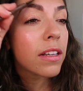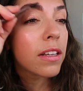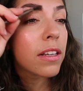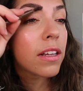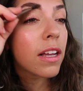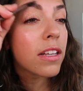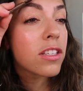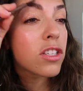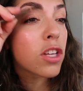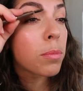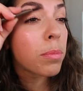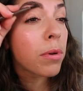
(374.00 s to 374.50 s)

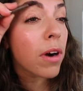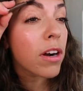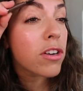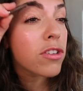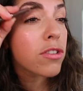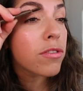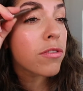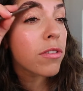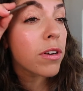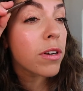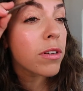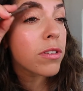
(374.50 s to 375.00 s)
to
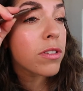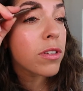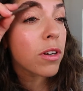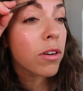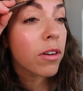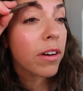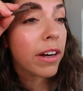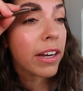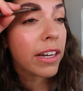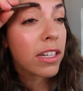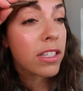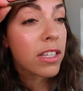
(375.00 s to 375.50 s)
brush through,
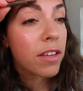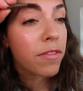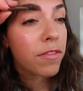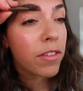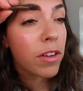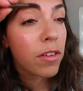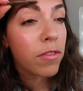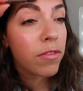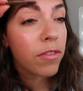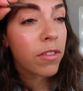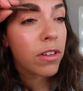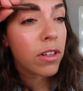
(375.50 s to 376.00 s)
sorry, because if
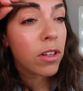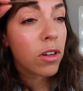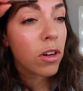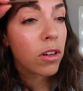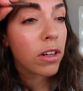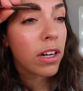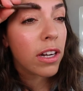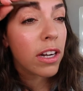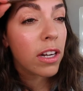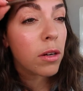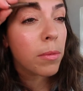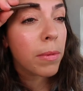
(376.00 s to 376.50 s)
you've
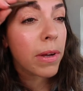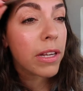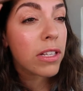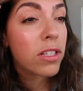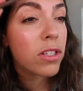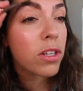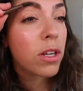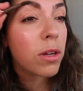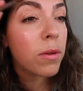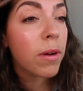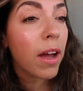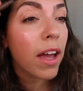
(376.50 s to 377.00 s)
gone a little bit
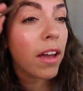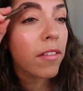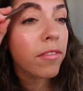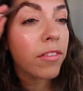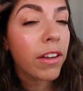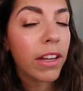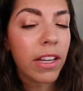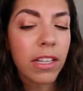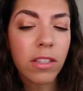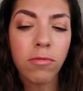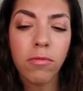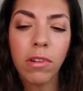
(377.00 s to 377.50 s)
too
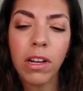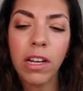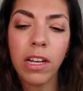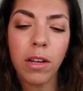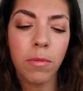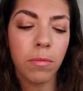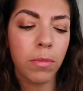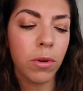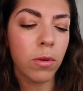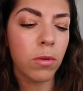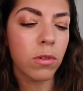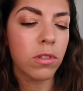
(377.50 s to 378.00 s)
heavy, it's really
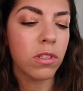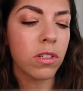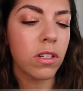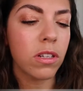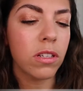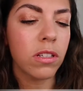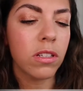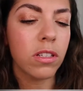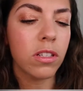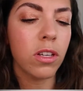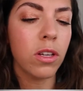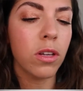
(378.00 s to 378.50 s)

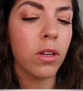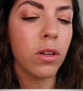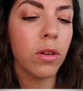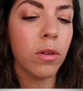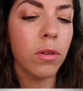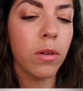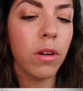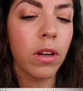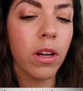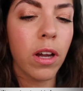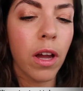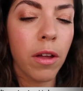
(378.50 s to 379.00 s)
important
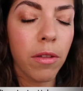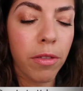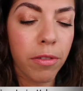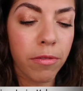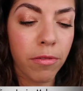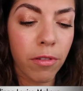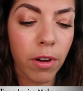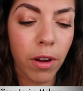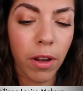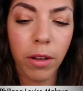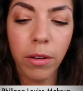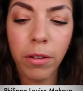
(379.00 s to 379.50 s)
to go
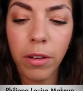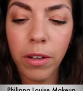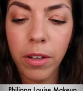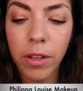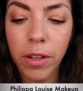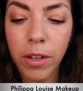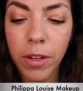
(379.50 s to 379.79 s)
through.